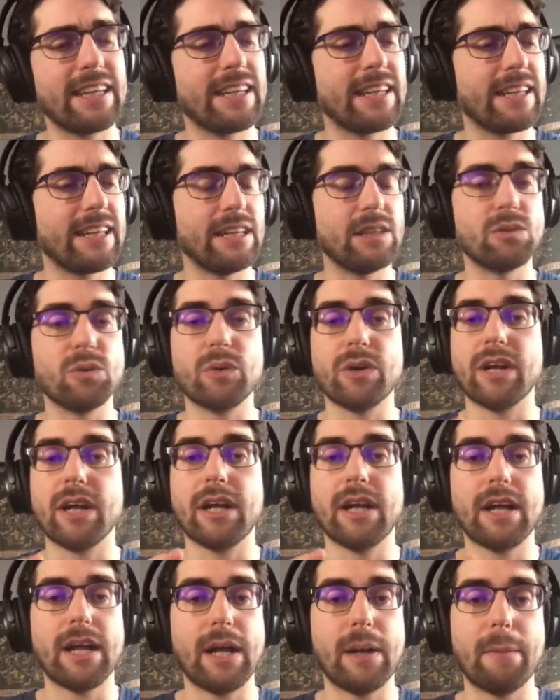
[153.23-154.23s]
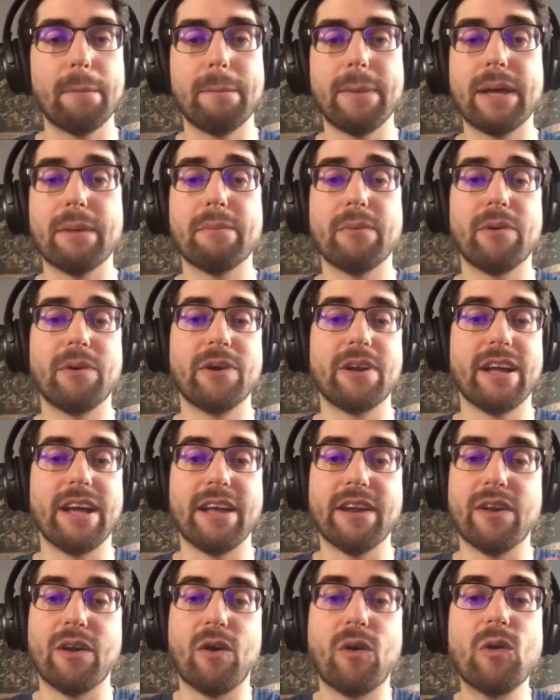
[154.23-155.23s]
Kitura and Vapor
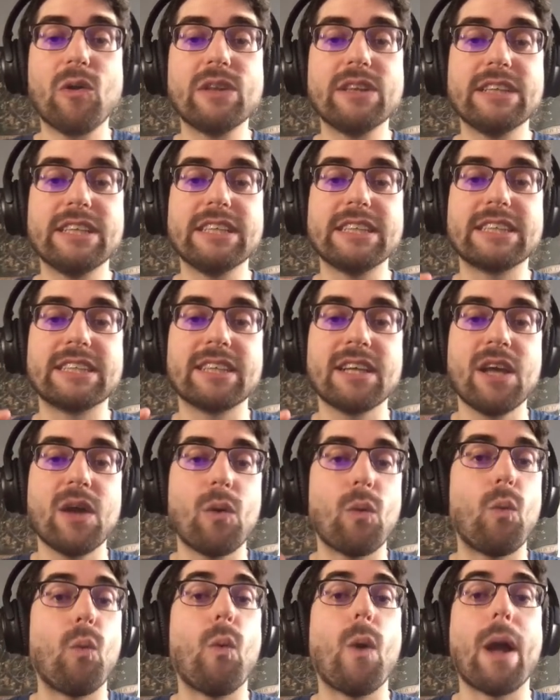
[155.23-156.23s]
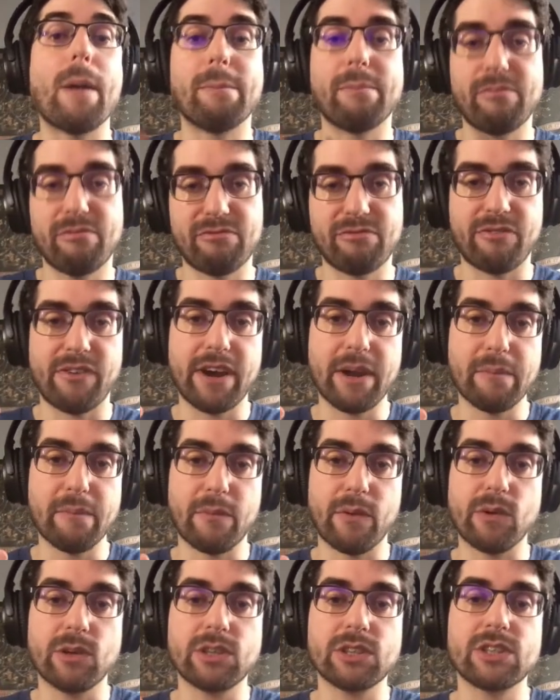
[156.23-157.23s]
and all these web
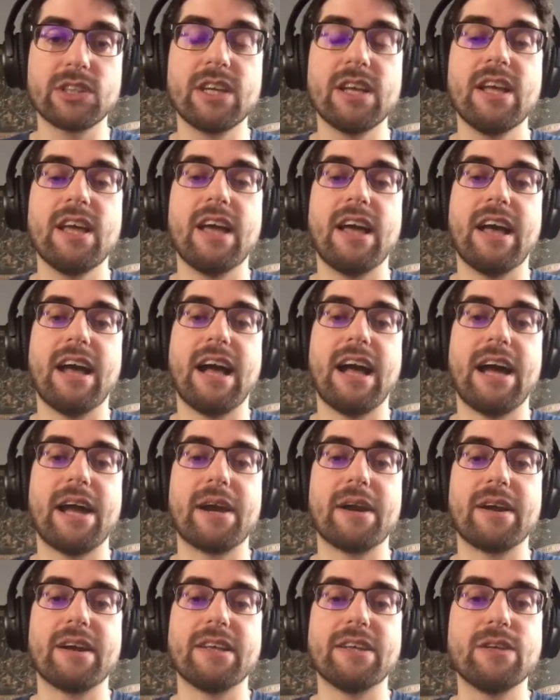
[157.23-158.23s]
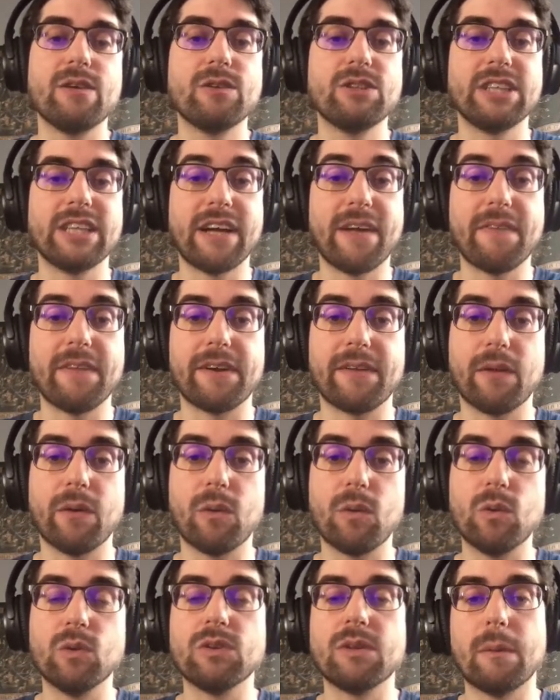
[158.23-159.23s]
frameworks are using under the
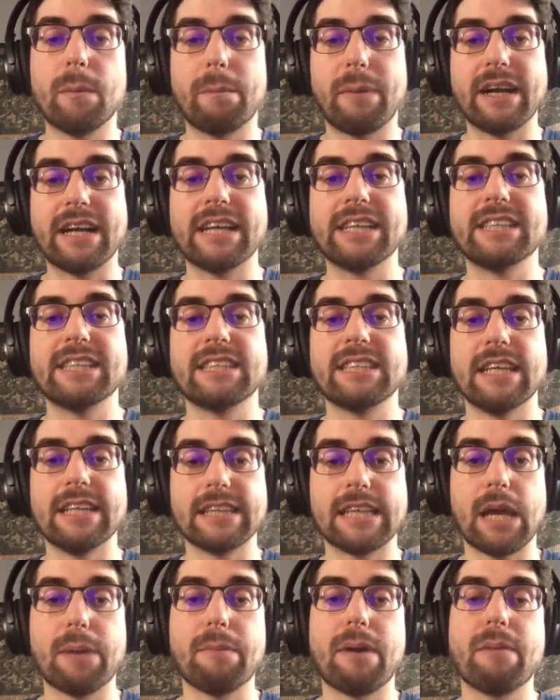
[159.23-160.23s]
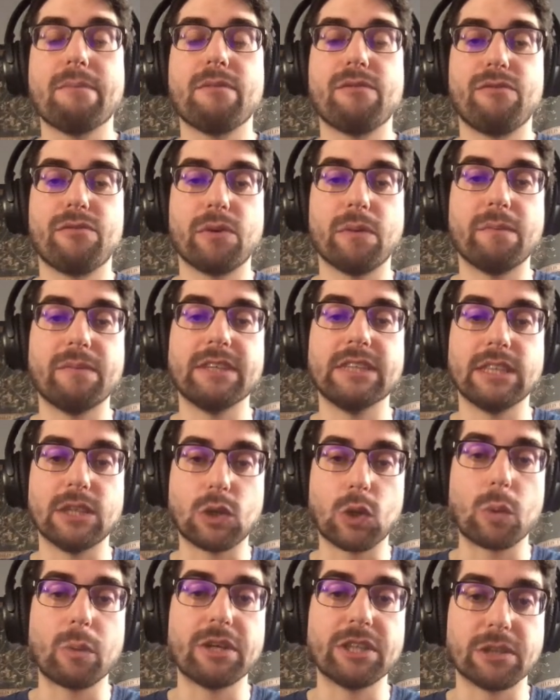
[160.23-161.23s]
hood packages that came up from this
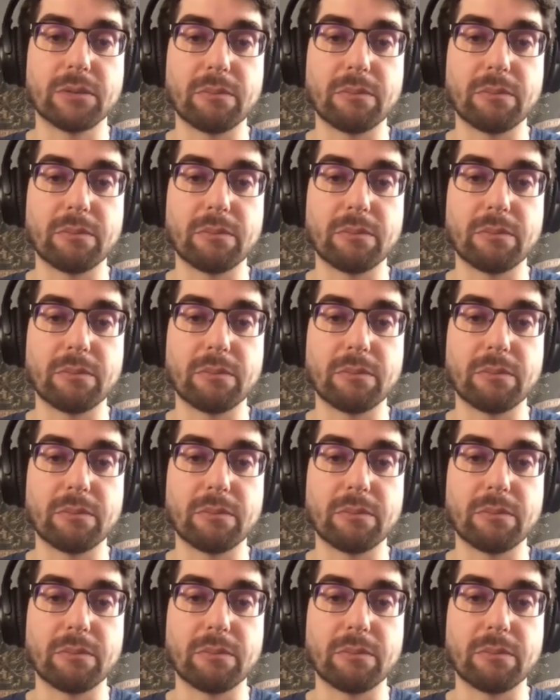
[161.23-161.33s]
incubation